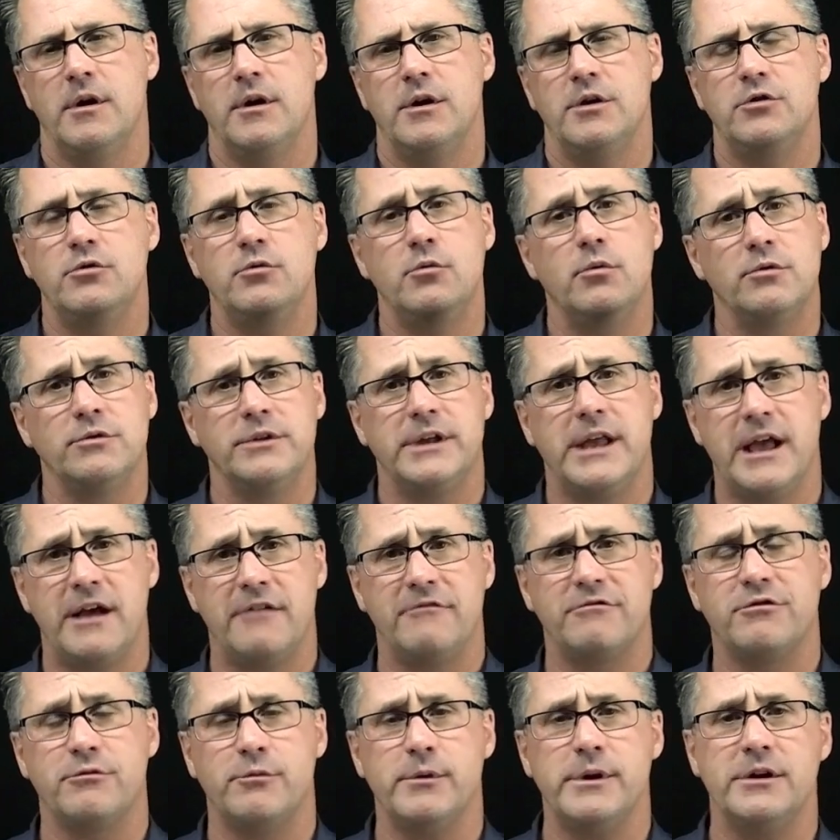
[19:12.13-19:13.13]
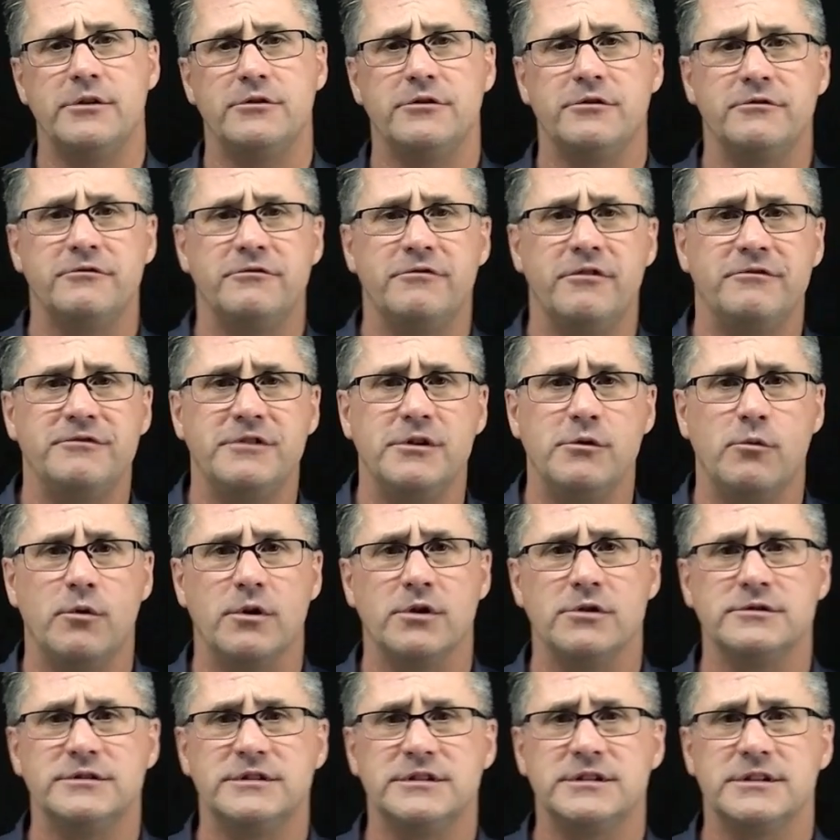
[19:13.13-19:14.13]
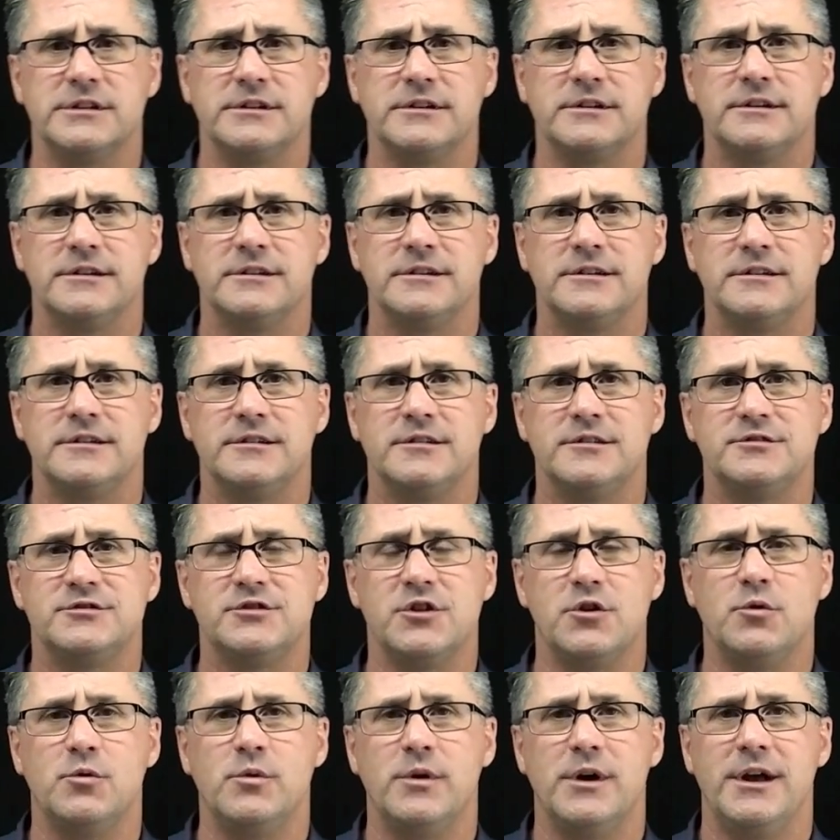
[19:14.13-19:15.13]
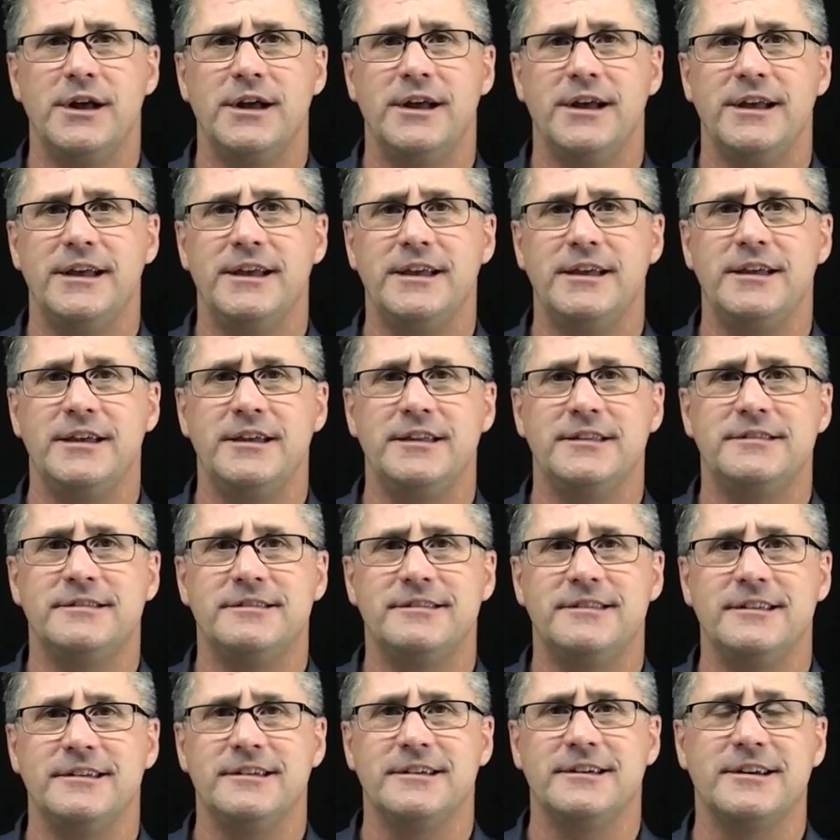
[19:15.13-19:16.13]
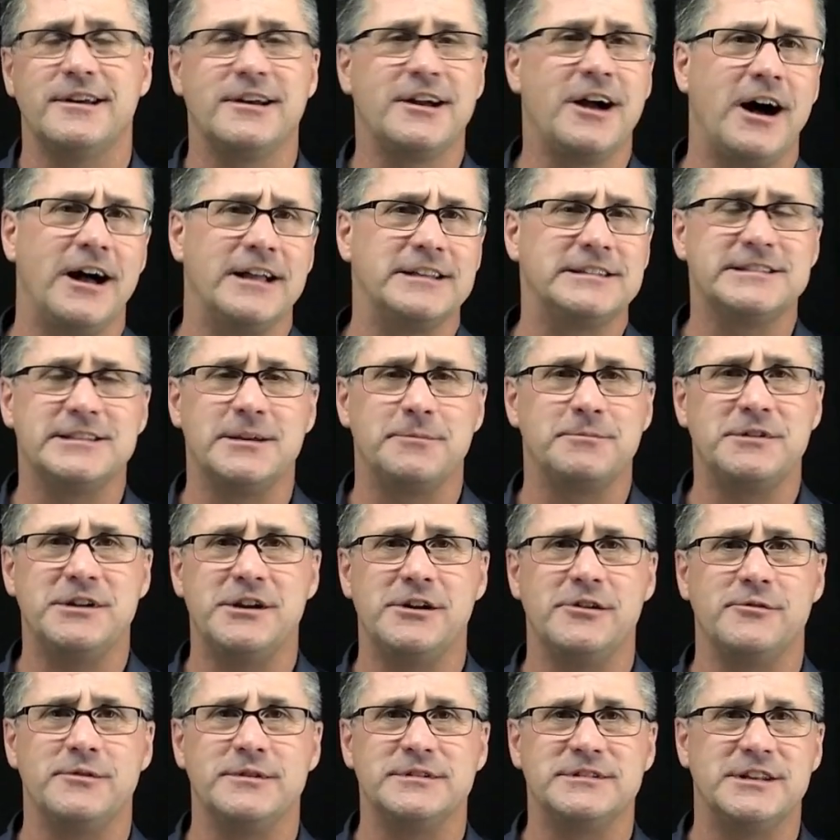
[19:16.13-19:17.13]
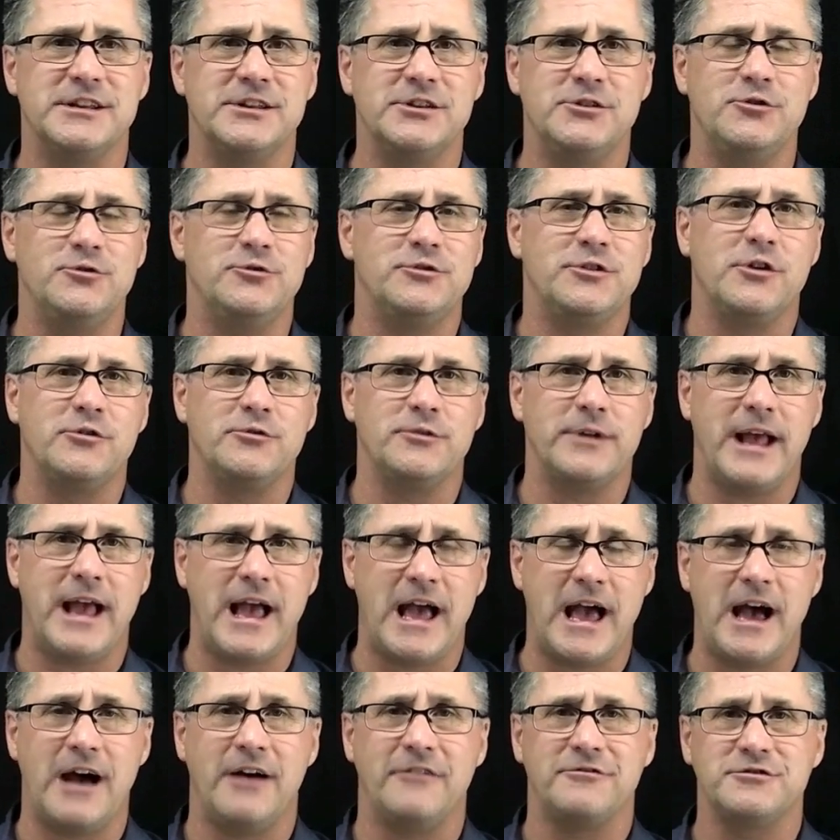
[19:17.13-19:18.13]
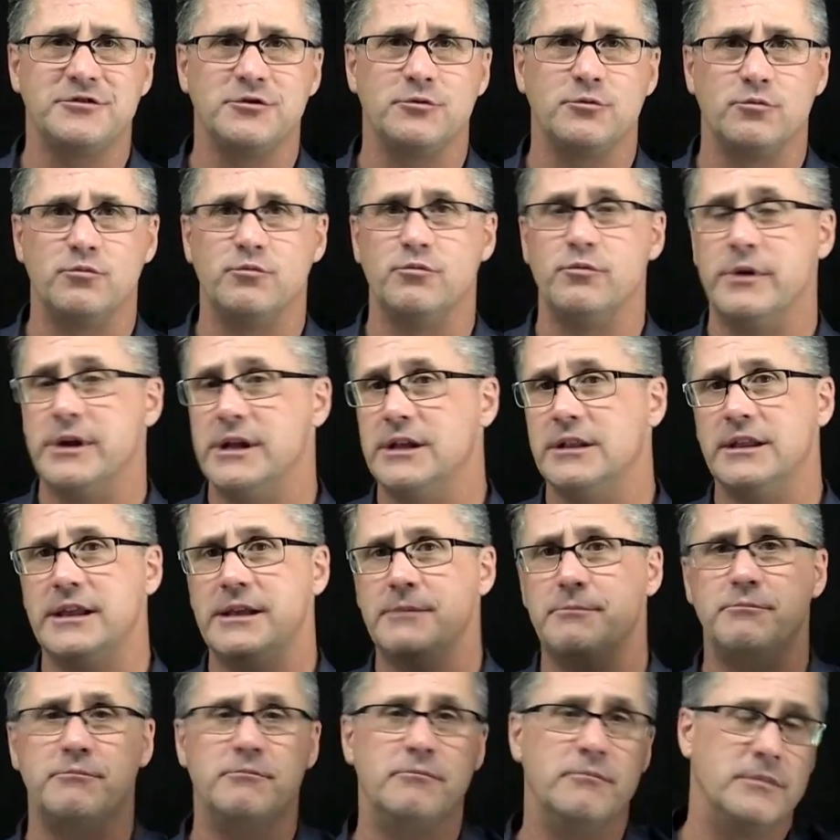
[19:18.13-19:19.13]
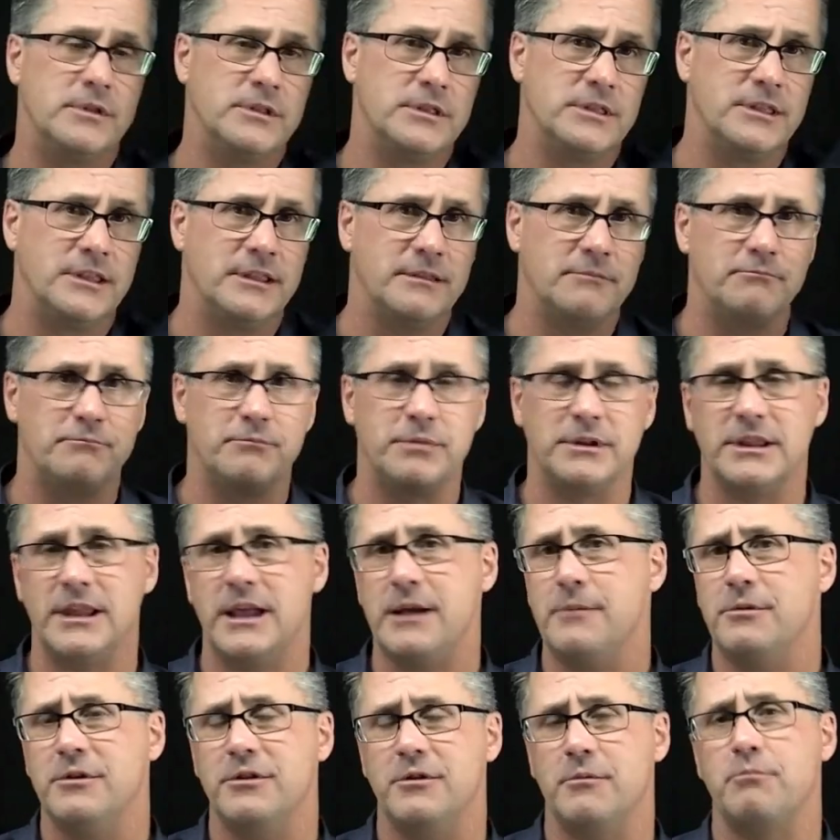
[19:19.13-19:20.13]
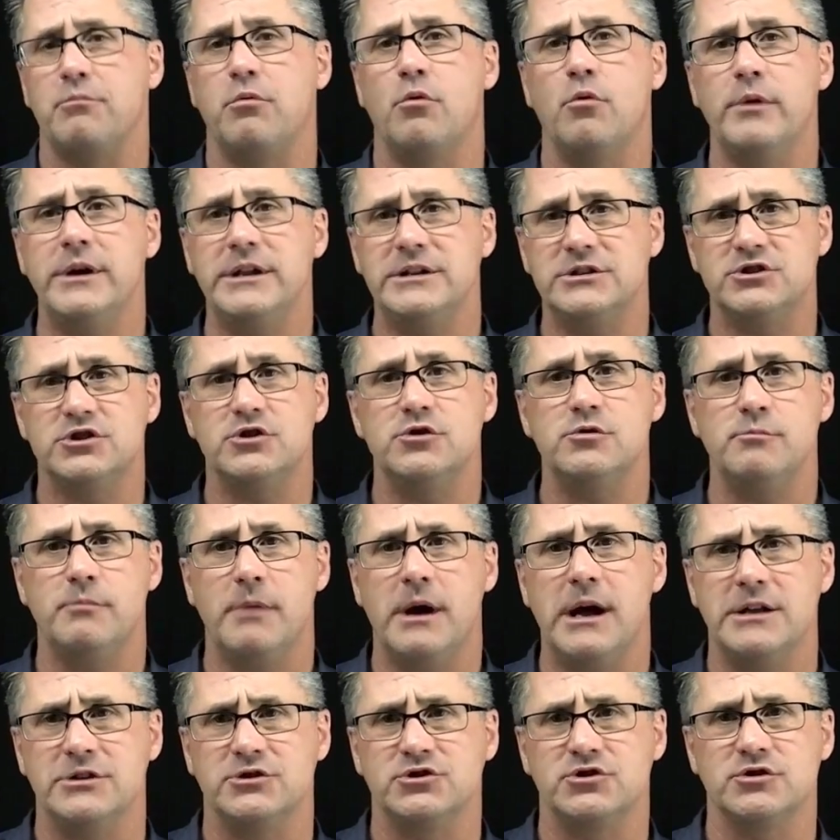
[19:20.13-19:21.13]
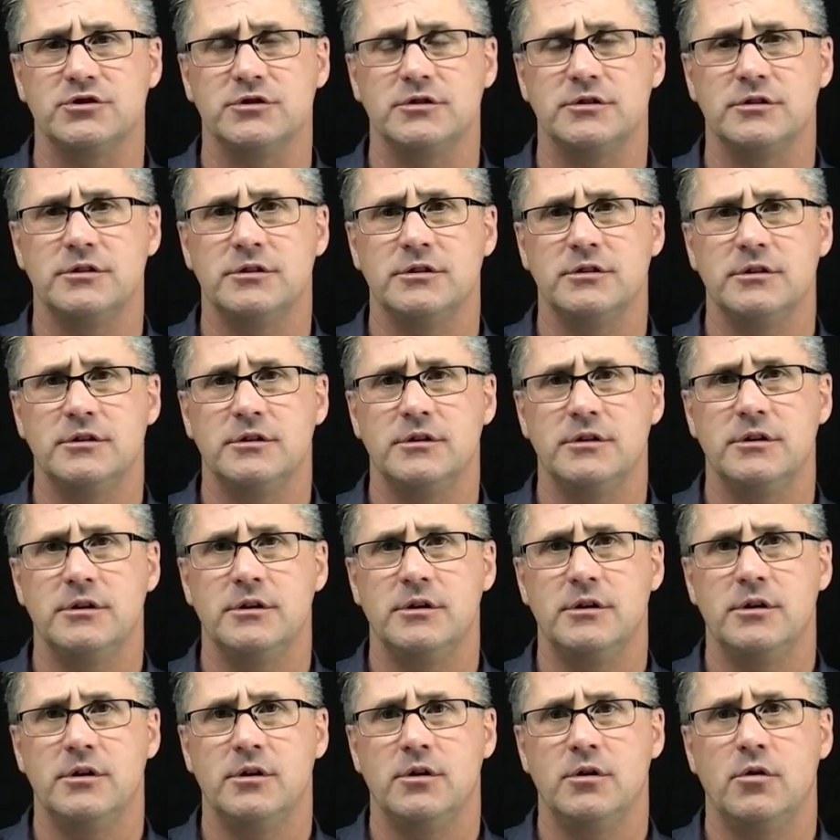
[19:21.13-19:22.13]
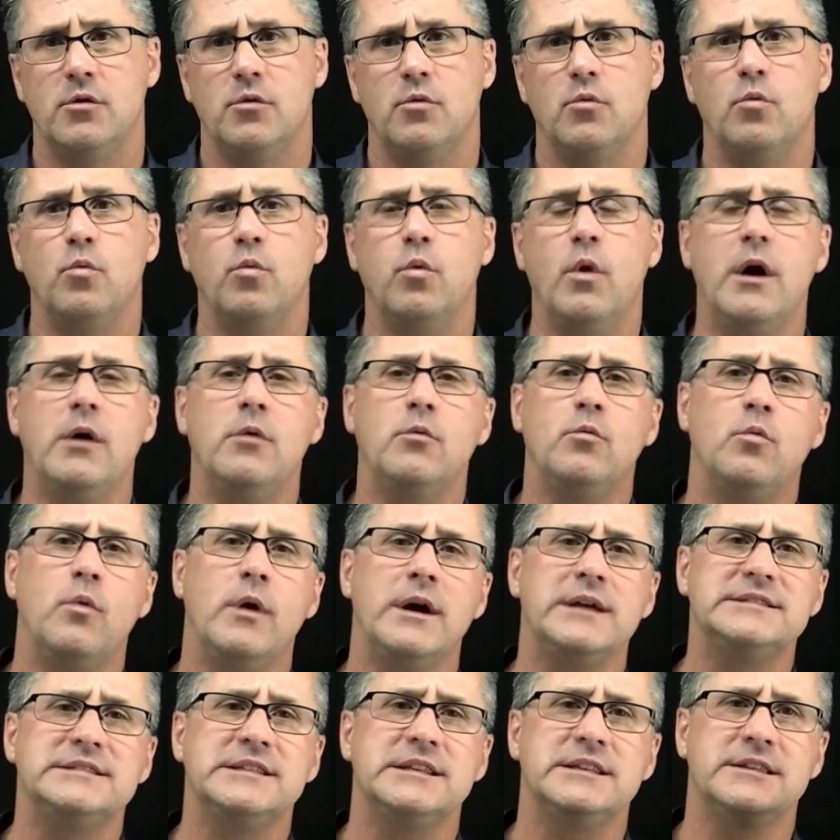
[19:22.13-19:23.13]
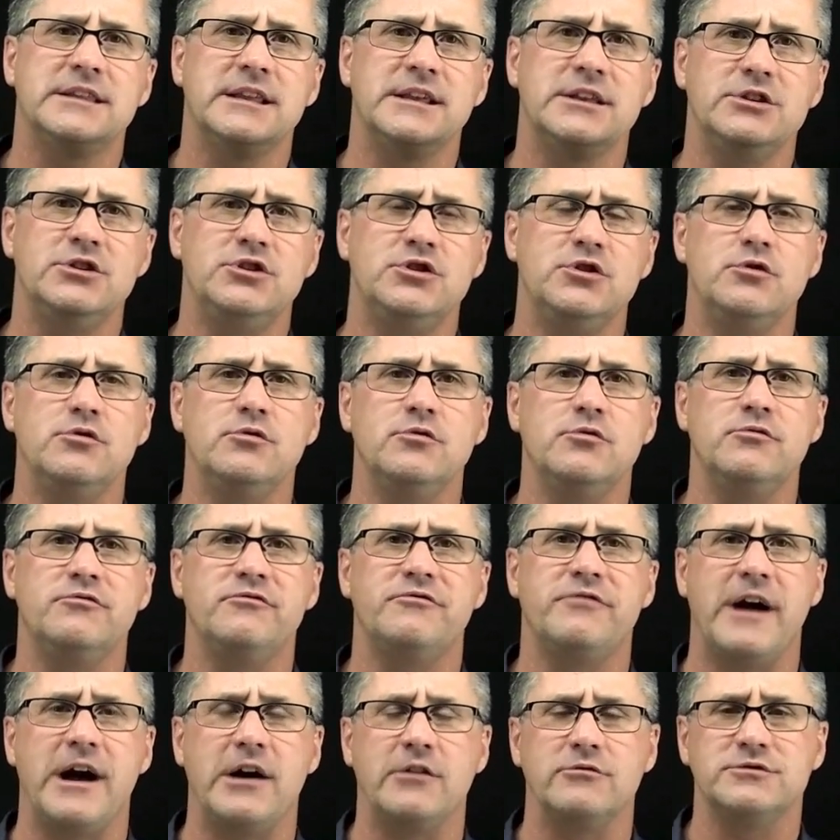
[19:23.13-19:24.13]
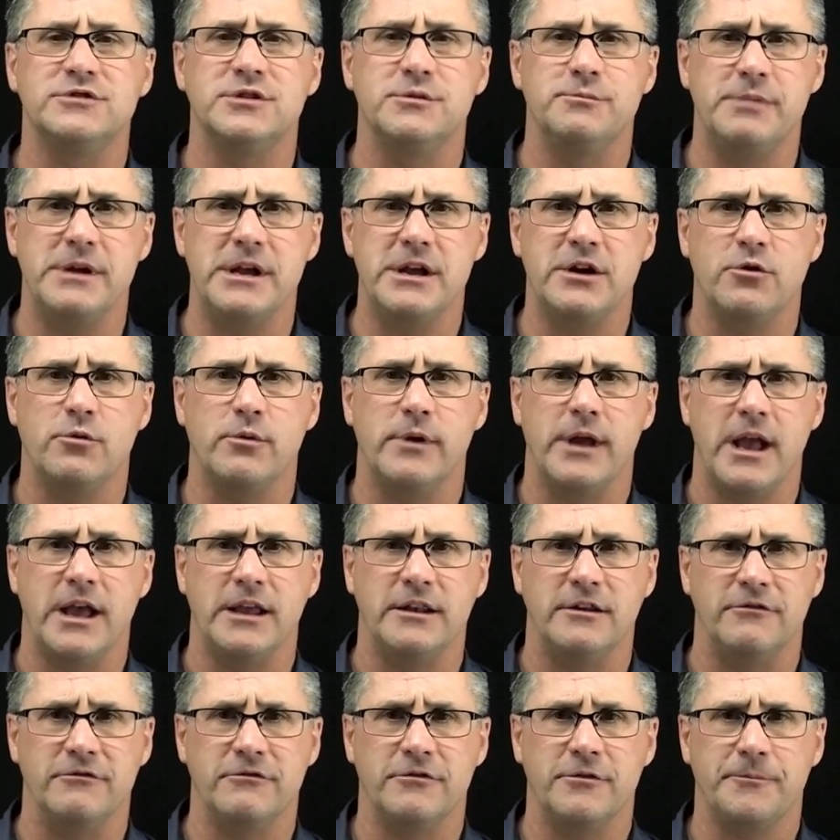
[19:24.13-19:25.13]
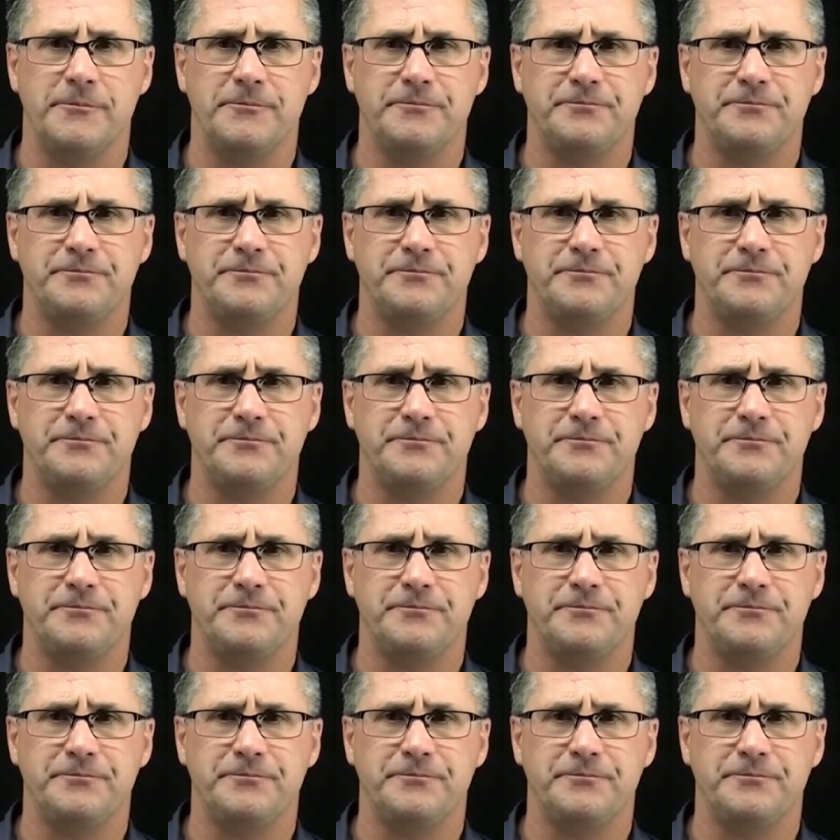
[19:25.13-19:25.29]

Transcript: You only have 350 words. So the concept here is that you don't have to really belabor the point too much. What was it that you found to be creative?